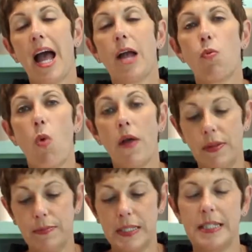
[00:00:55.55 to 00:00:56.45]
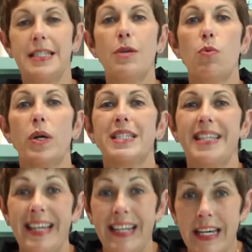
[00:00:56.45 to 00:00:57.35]
I want them to see what's
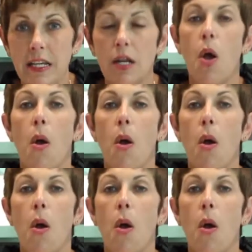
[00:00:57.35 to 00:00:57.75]
in it